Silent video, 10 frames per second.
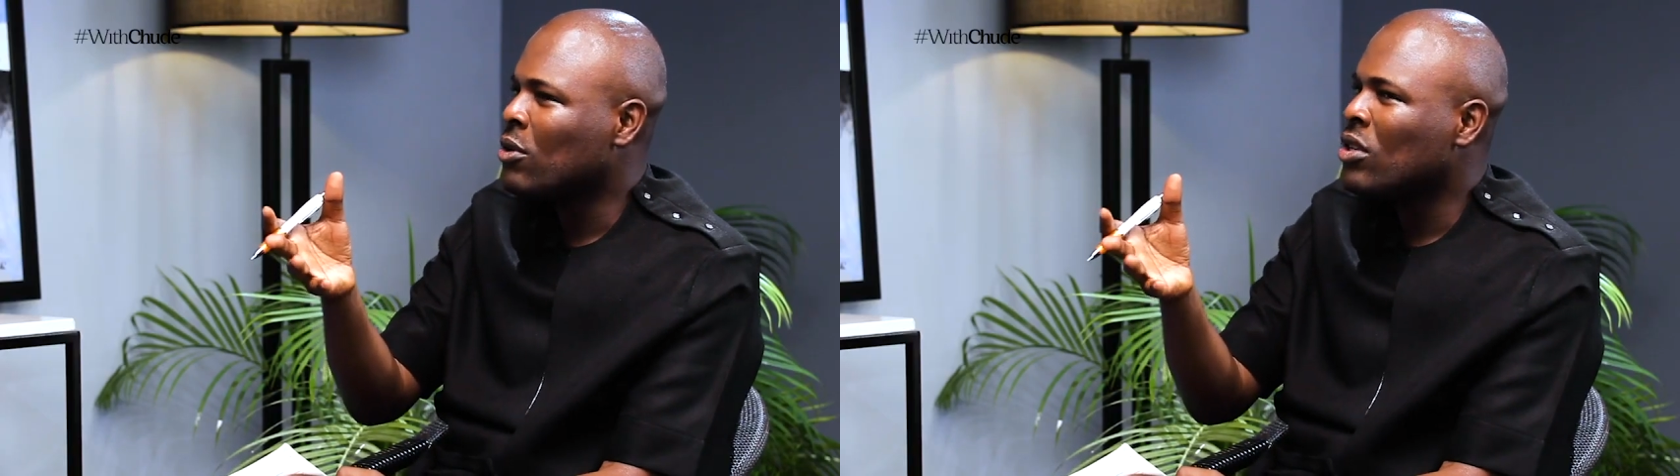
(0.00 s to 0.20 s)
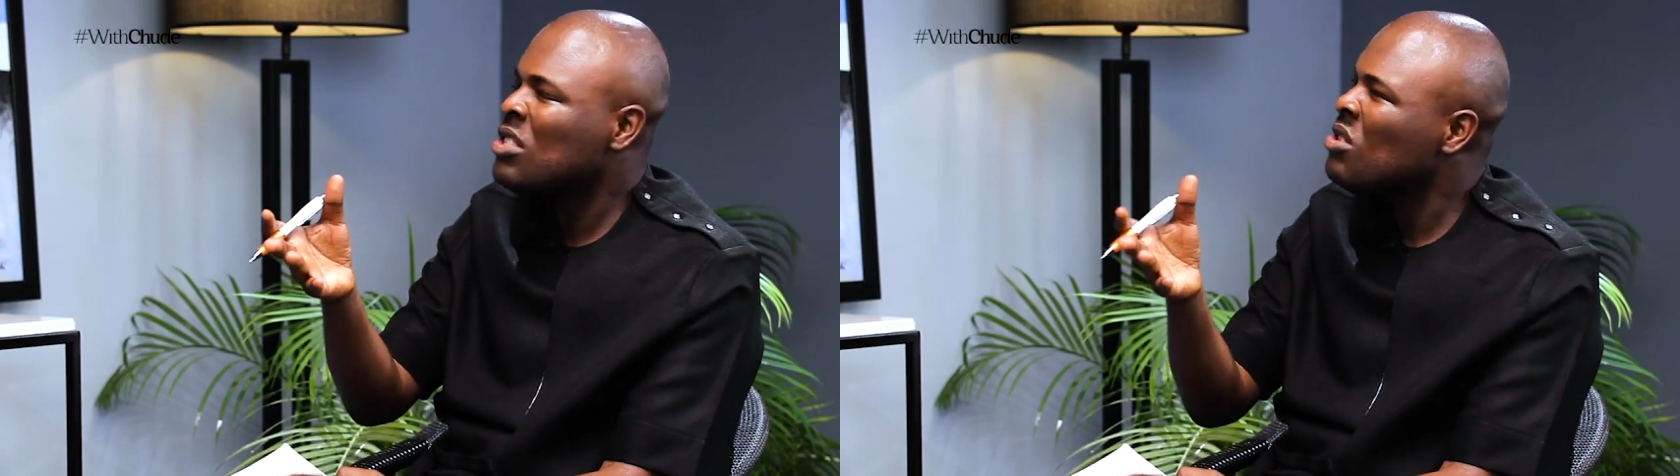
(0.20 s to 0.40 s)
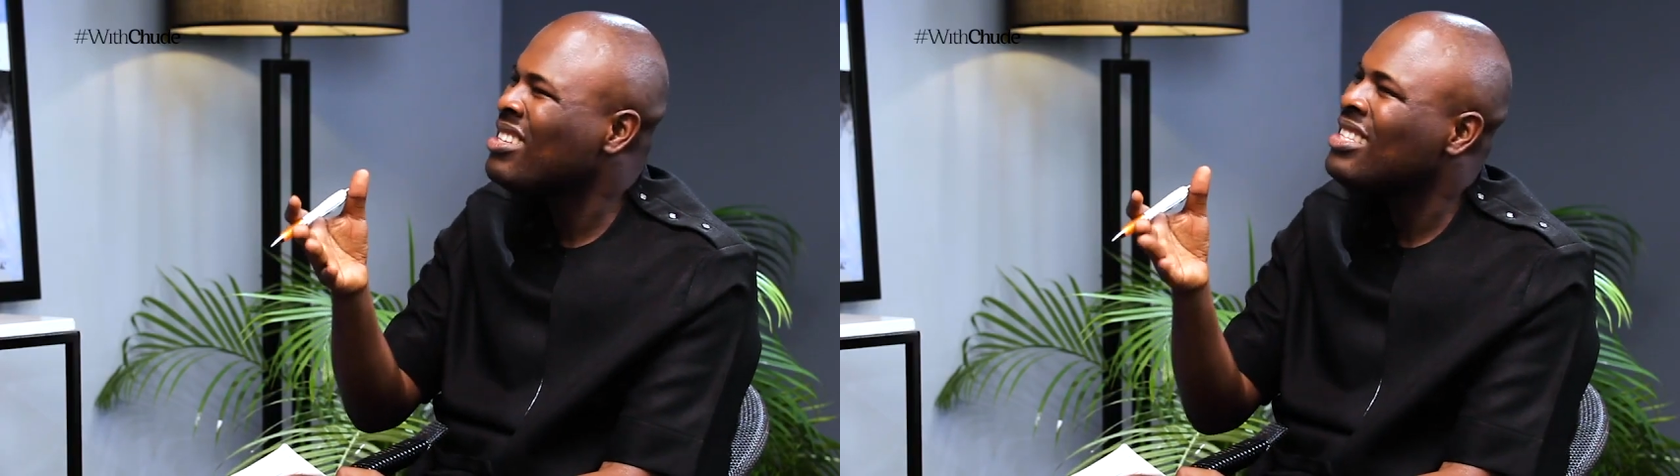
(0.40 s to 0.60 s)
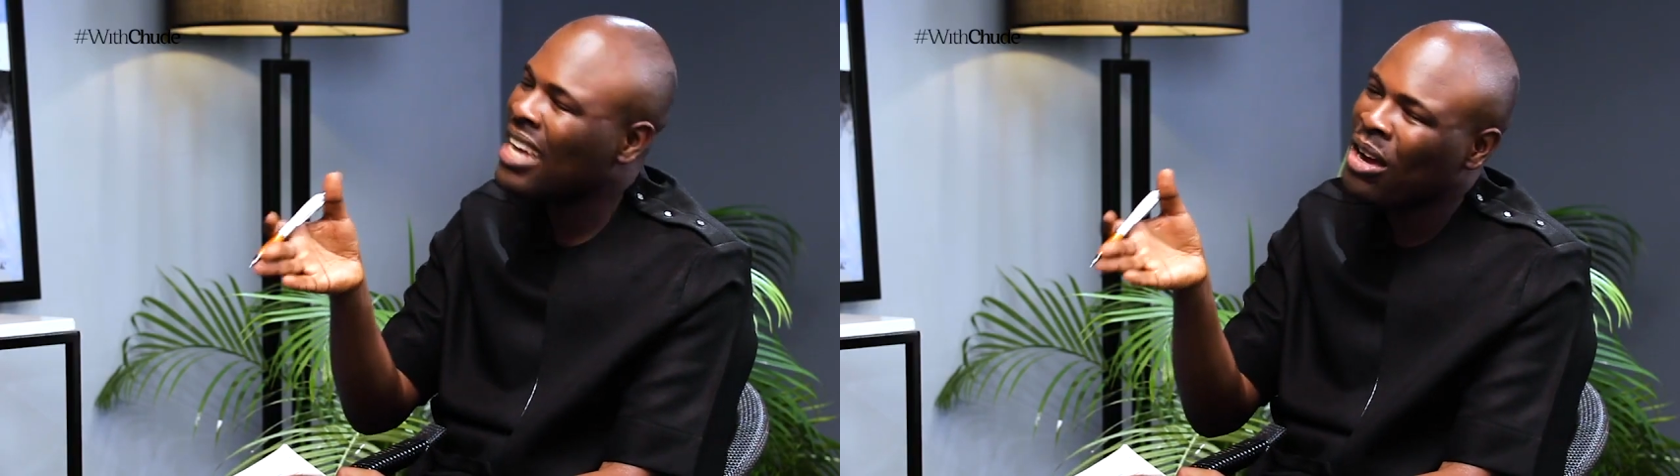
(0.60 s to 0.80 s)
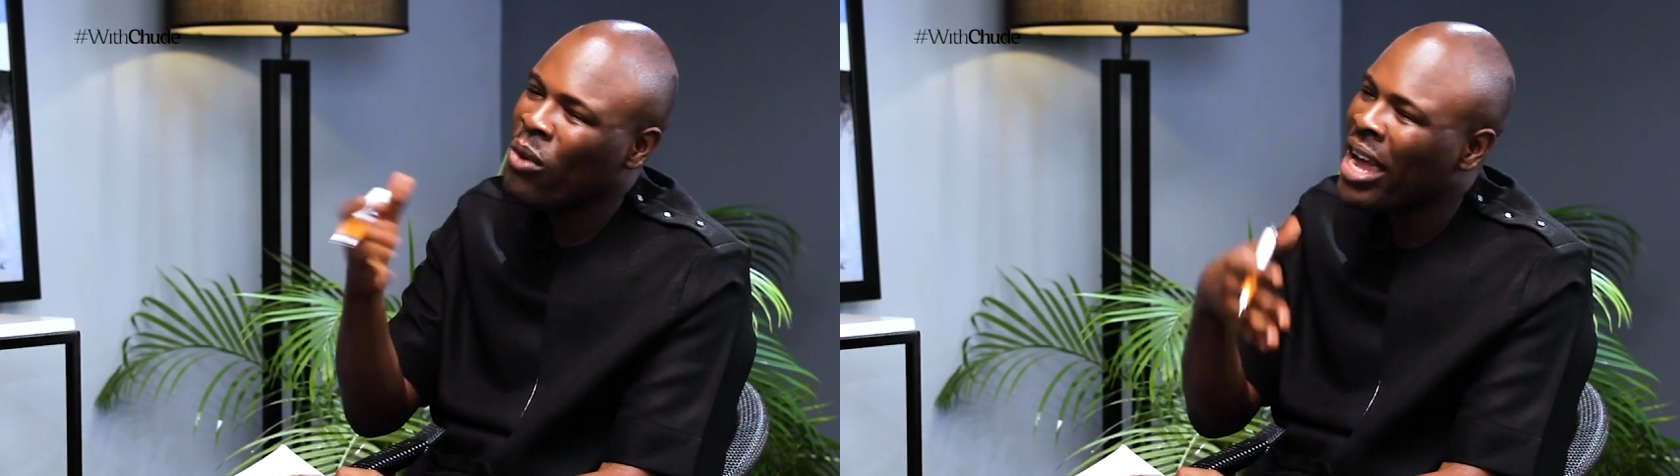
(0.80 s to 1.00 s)
because
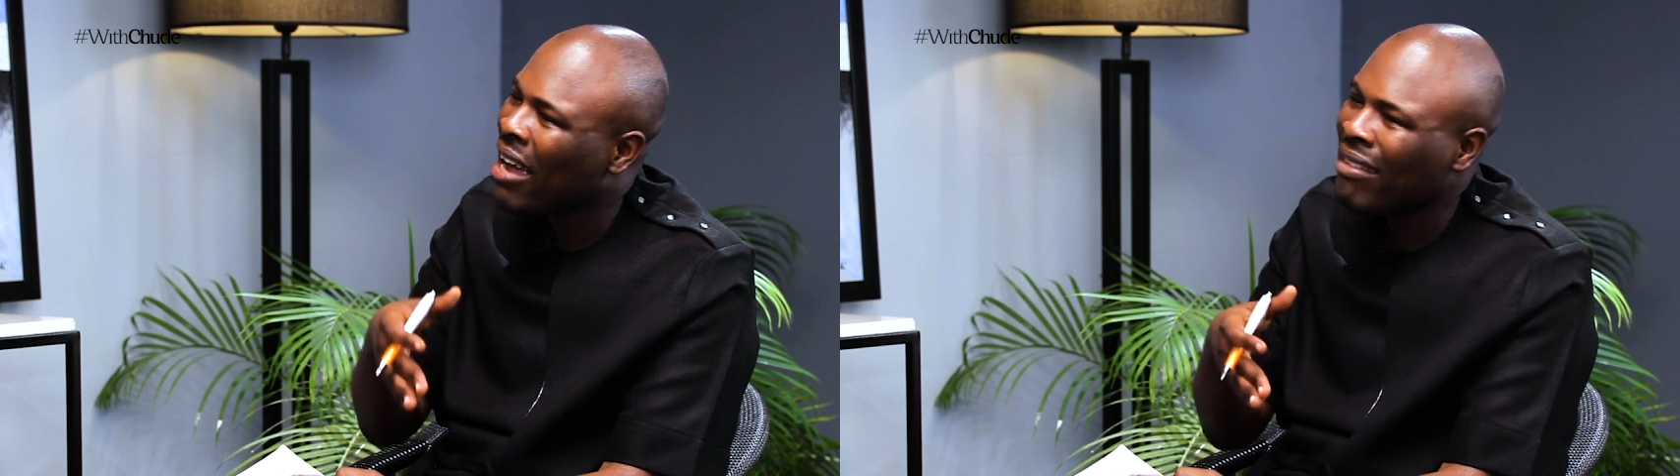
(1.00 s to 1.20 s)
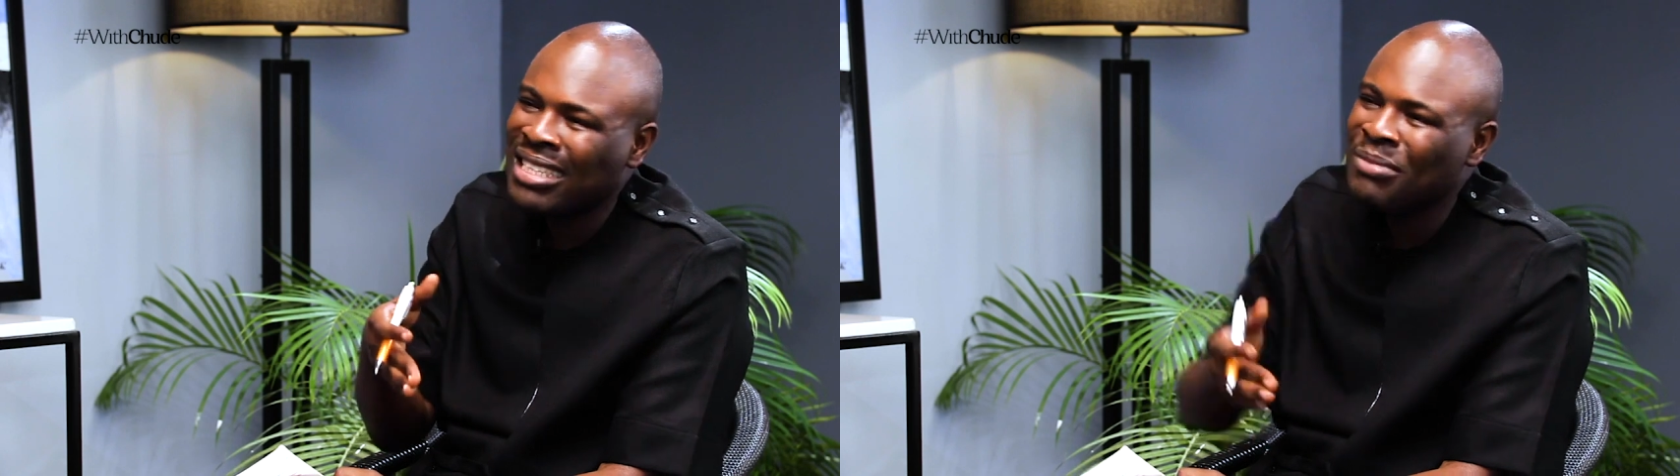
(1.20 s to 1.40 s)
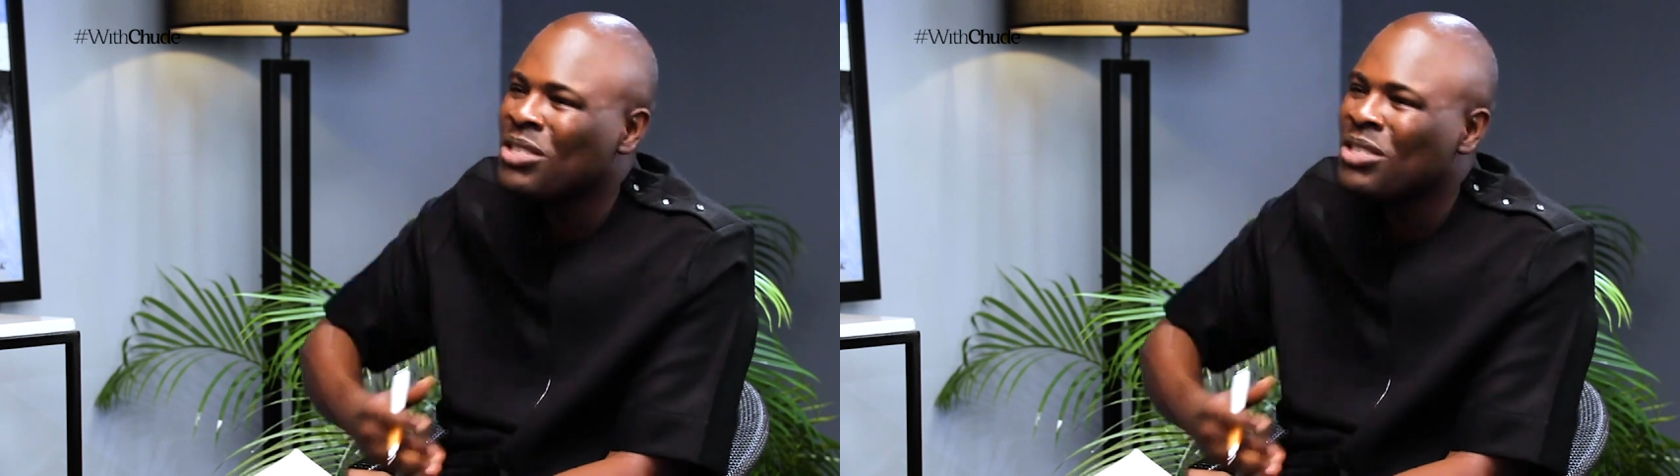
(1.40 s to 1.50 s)
they're queer characters,